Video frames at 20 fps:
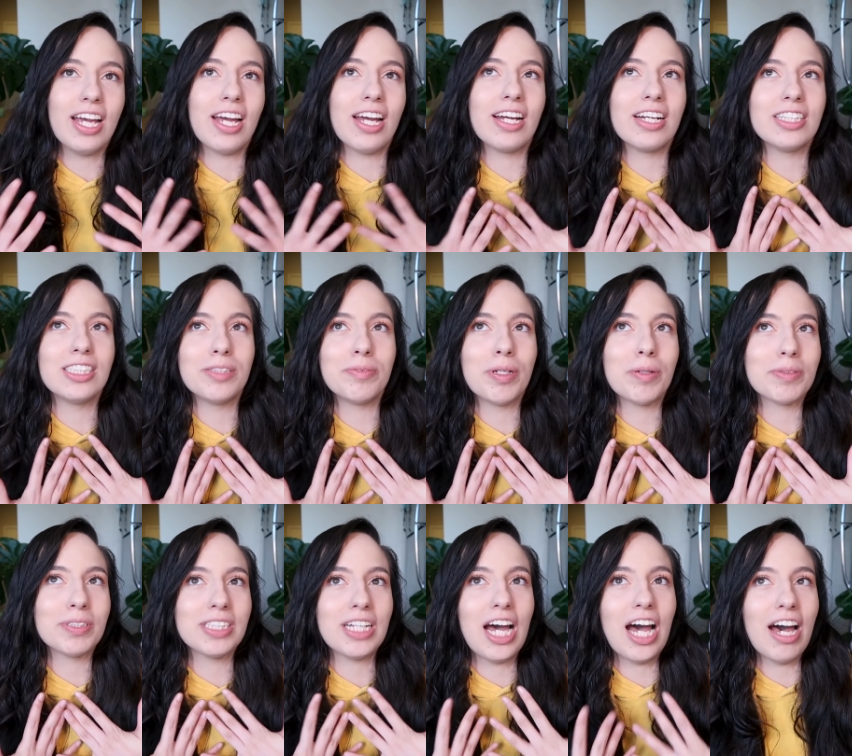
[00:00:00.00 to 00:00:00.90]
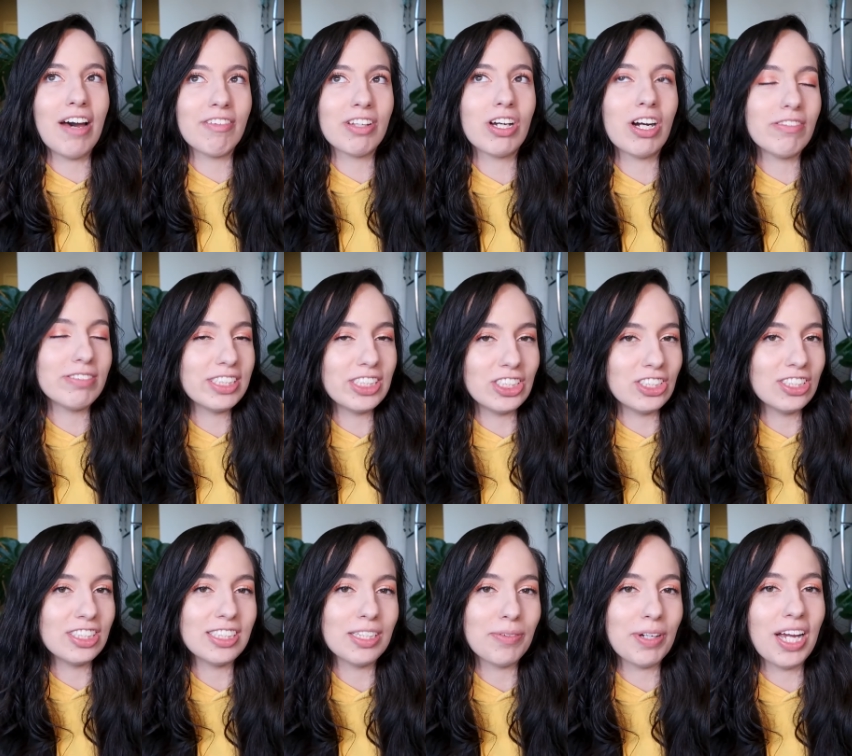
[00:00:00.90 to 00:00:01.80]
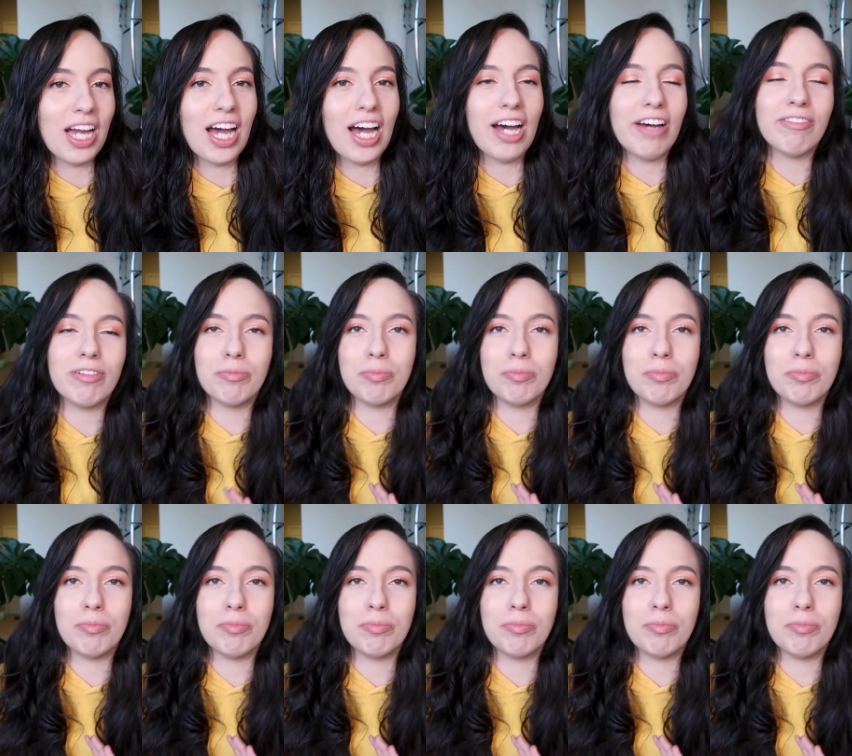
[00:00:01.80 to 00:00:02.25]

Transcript: and to be able to have the conversations that we have